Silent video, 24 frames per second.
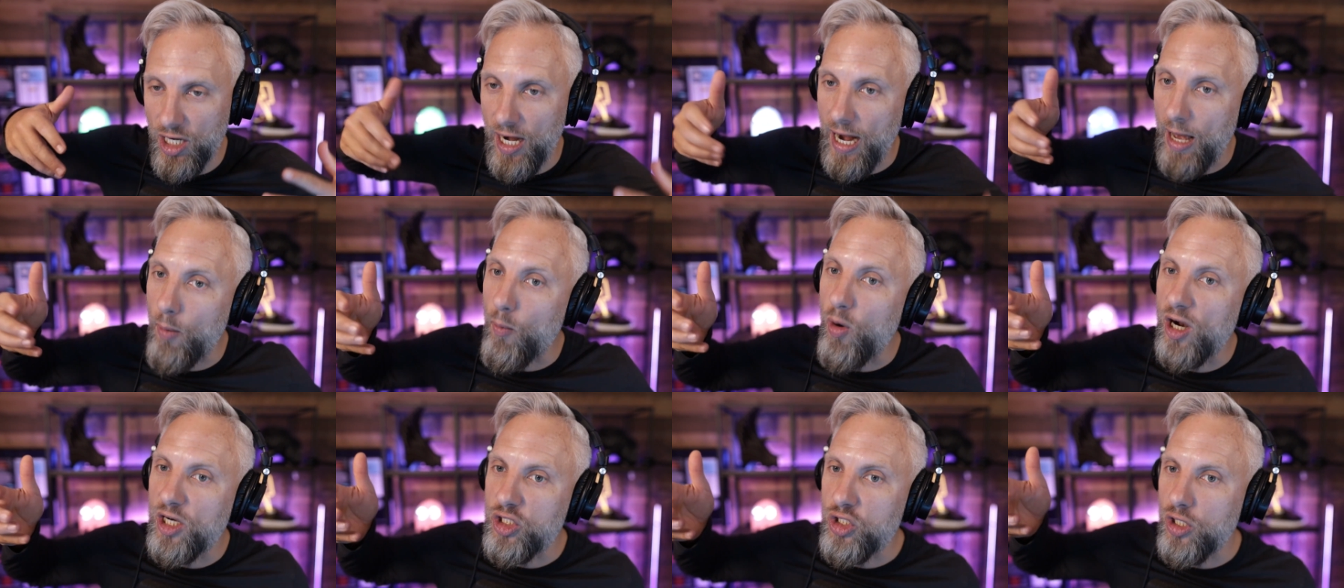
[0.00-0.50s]
and
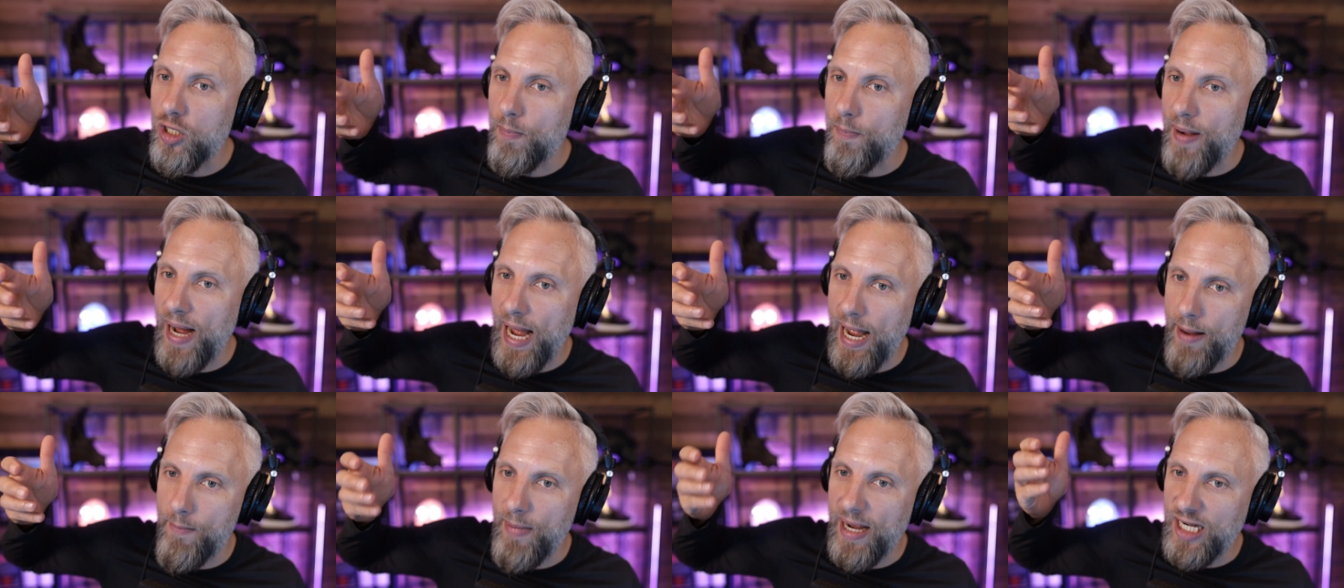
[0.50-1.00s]
I want you to
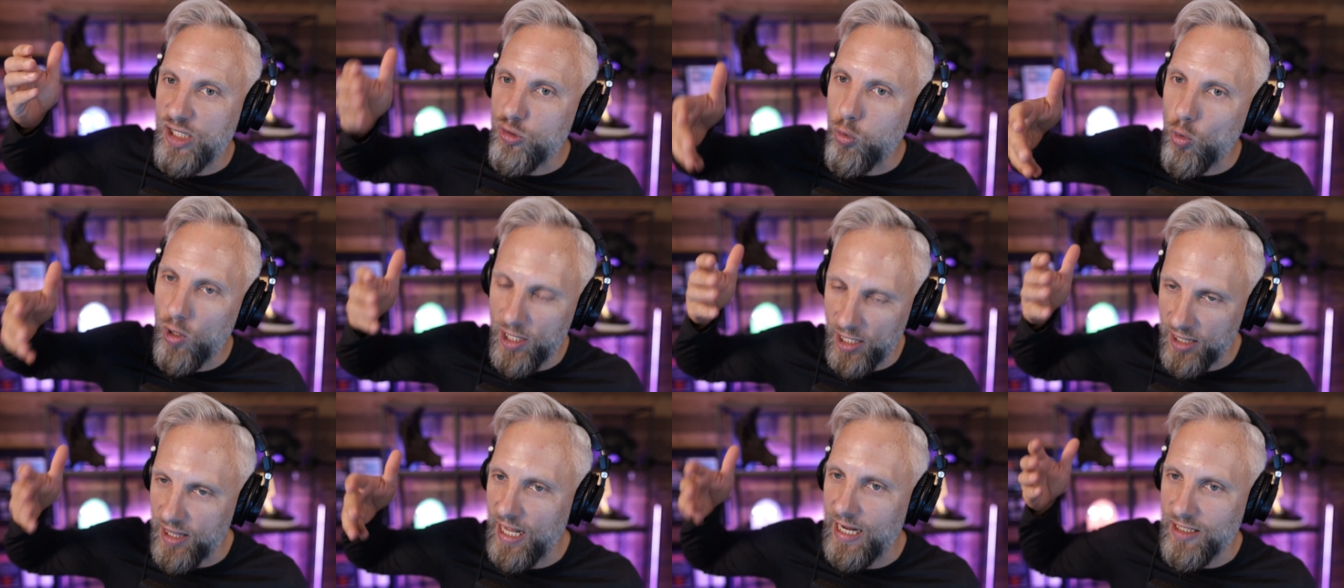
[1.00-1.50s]
buy my
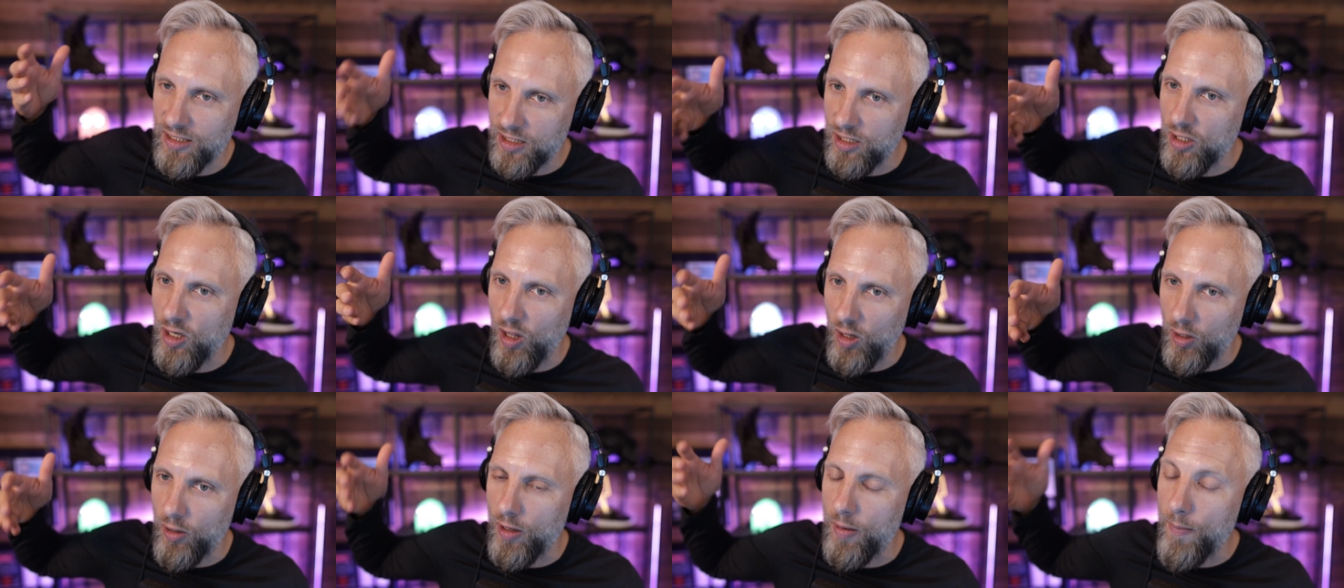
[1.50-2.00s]

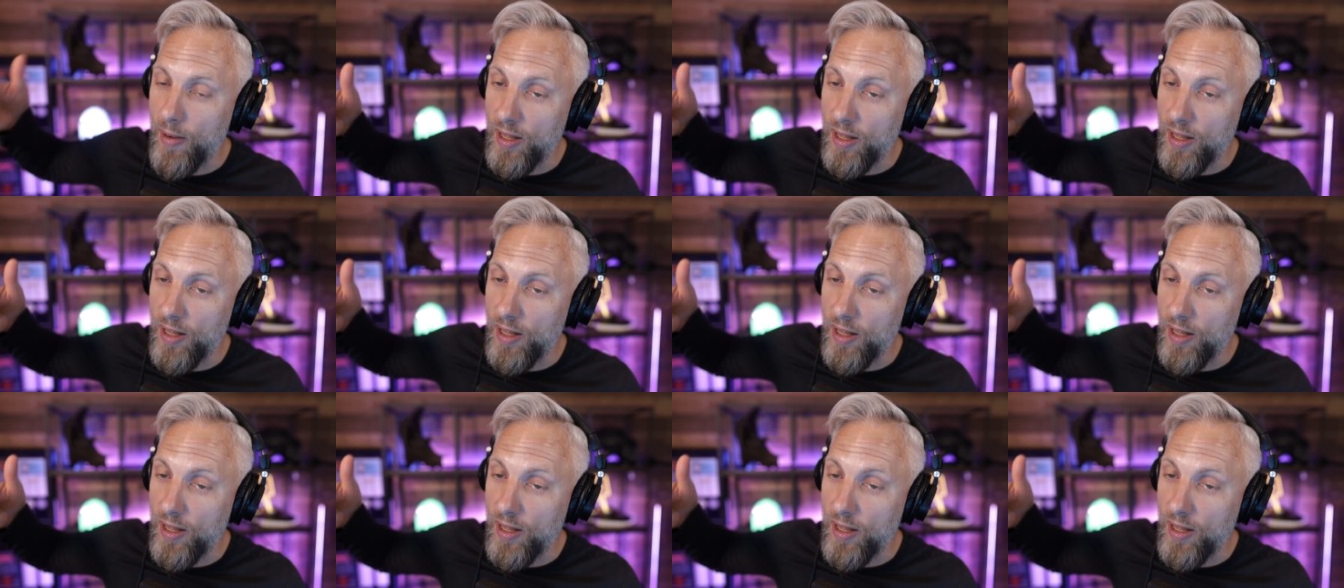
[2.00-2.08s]
$20,000 a